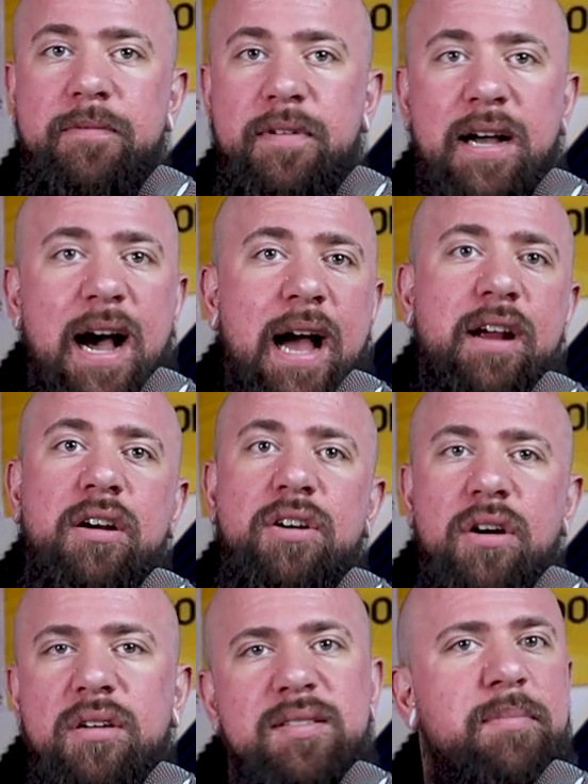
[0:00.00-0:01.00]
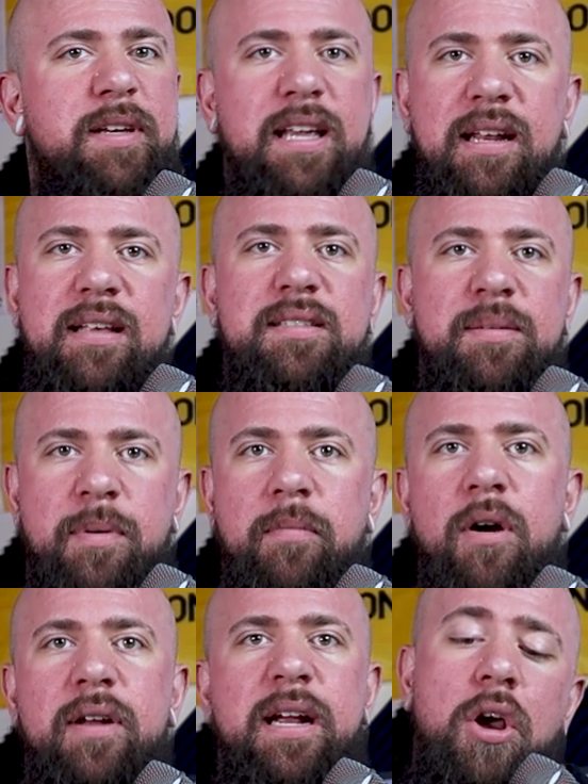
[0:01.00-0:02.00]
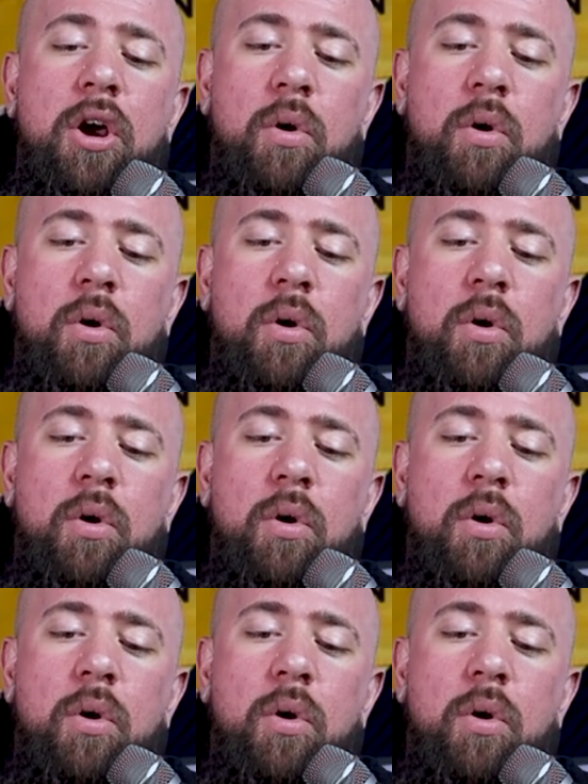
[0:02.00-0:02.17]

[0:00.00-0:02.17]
hire girls in bikinis to promote it.